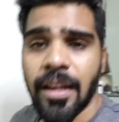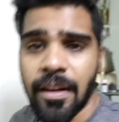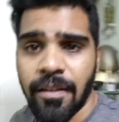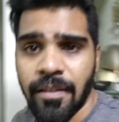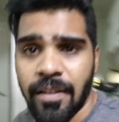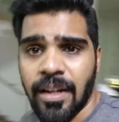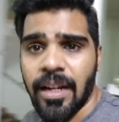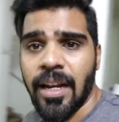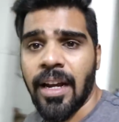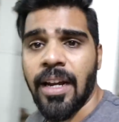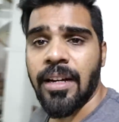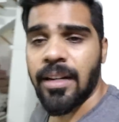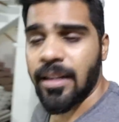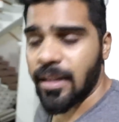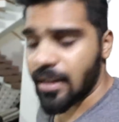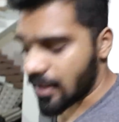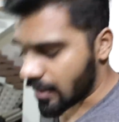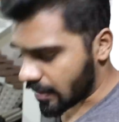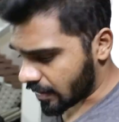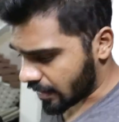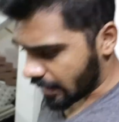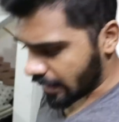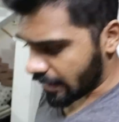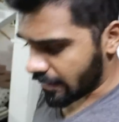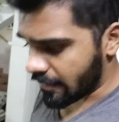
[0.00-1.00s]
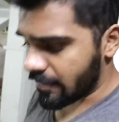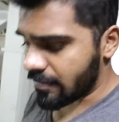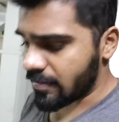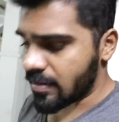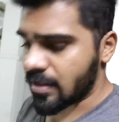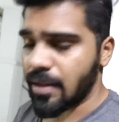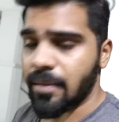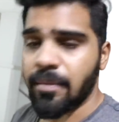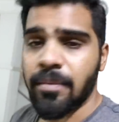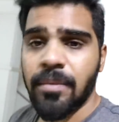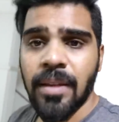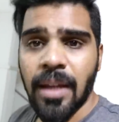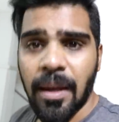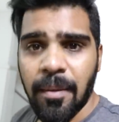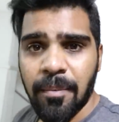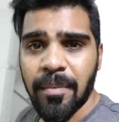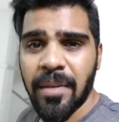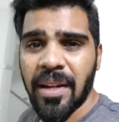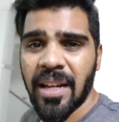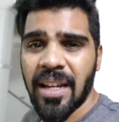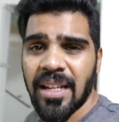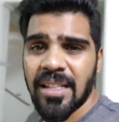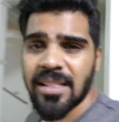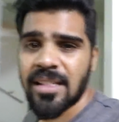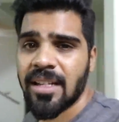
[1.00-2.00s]
give a title, give some
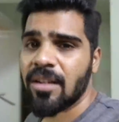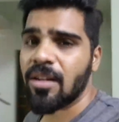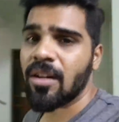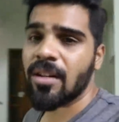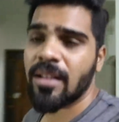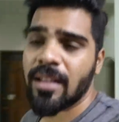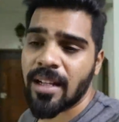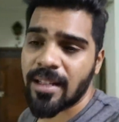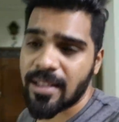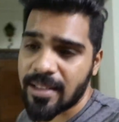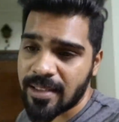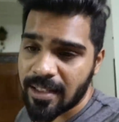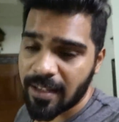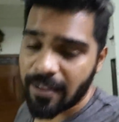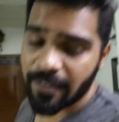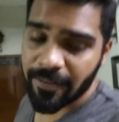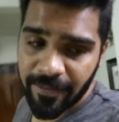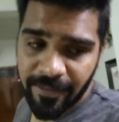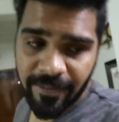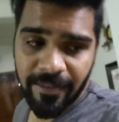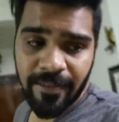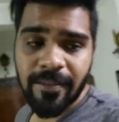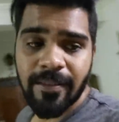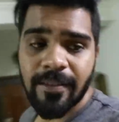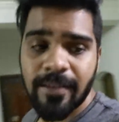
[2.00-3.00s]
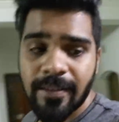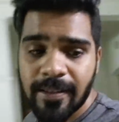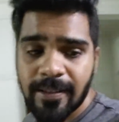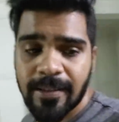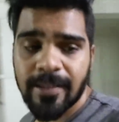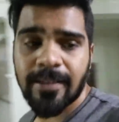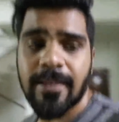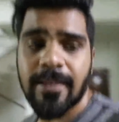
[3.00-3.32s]
thumbnails and all that stuff.